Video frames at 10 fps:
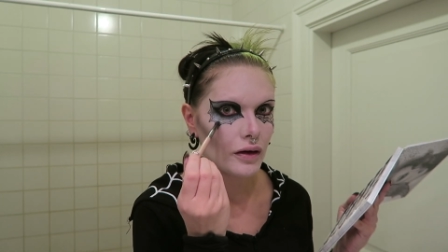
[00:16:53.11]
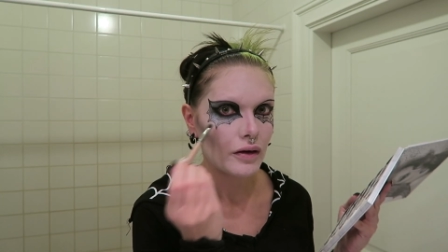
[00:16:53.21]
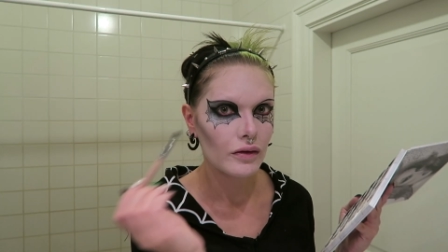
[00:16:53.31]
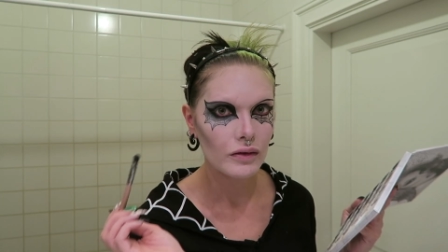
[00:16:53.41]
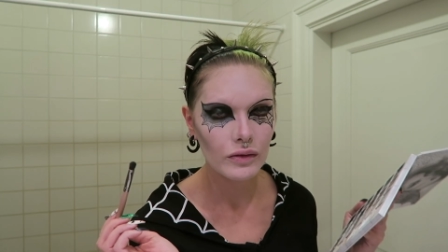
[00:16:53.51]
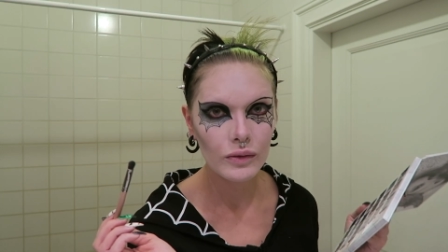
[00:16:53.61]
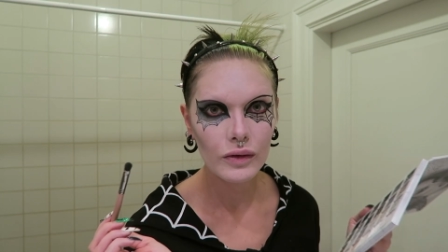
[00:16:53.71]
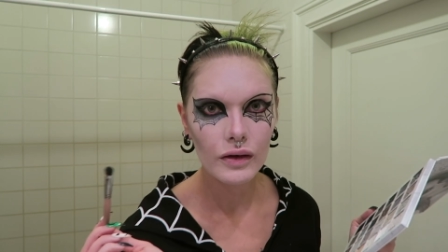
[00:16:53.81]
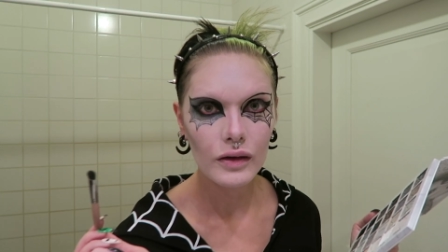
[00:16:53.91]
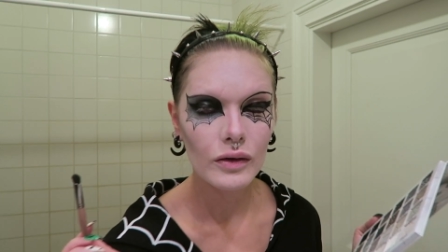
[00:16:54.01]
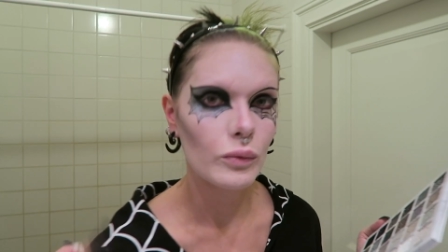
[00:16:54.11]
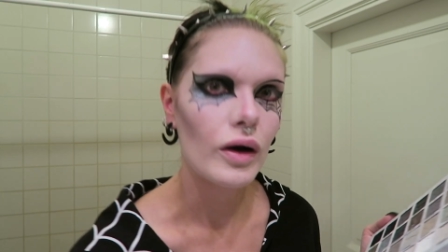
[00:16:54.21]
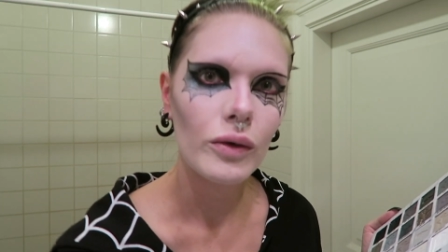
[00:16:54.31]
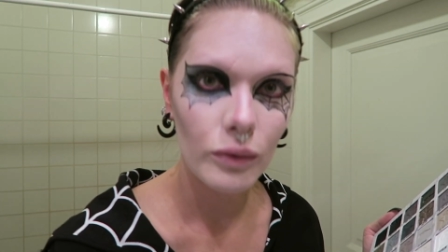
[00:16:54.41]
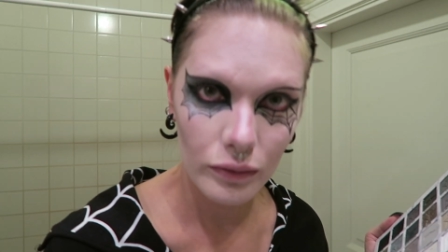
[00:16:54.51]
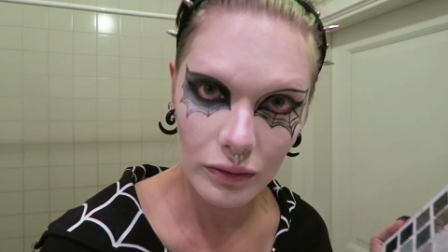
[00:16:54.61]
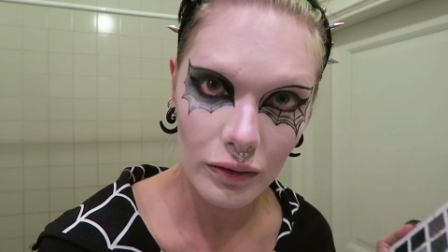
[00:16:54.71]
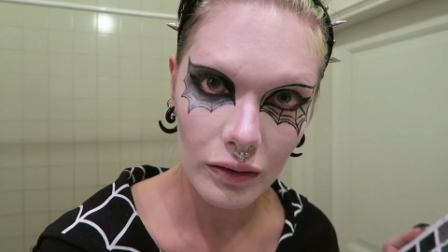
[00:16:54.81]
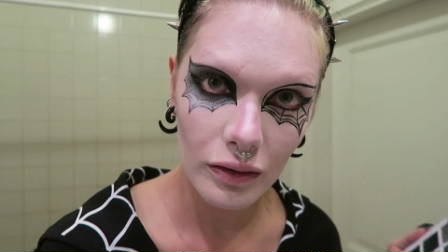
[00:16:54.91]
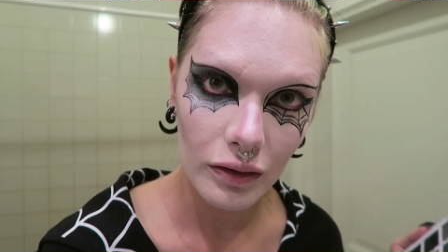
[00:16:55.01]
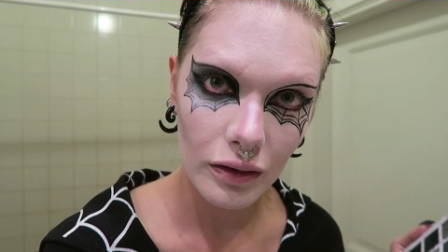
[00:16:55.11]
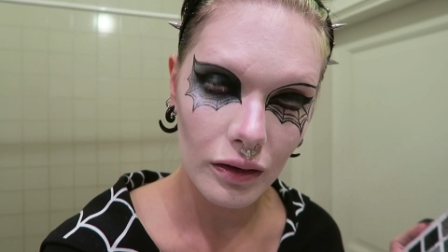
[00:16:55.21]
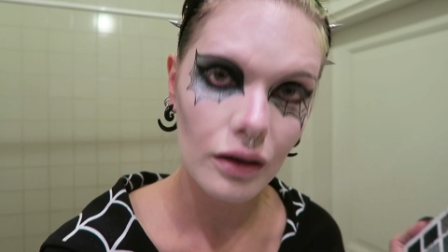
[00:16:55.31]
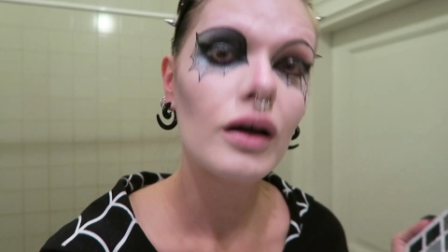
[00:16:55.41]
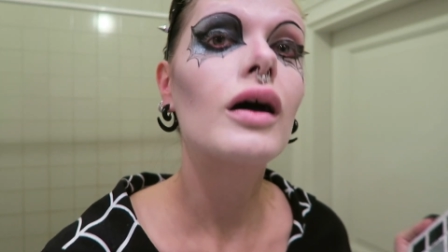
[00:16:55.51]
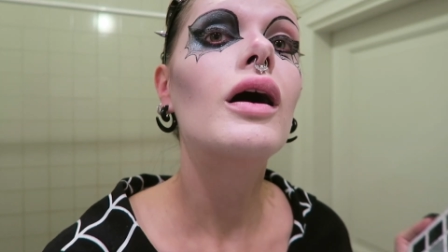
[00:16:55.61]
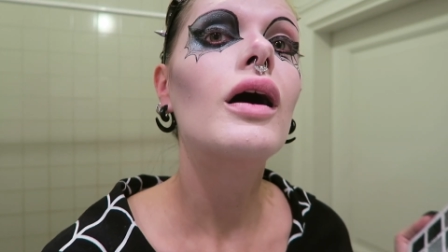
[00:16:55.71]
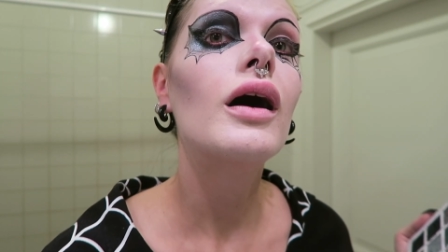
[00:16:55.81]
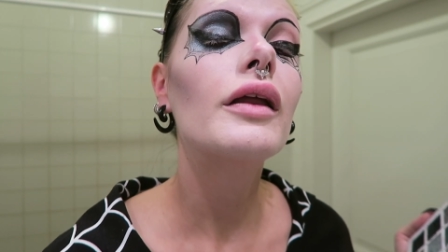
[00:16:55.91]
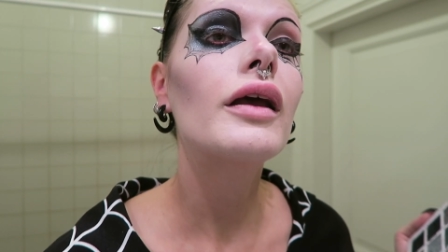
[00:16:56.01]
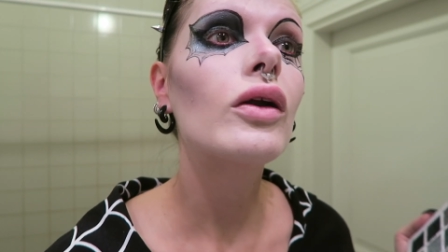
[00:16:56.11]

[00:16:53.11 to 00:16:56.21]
Oh. Wow. They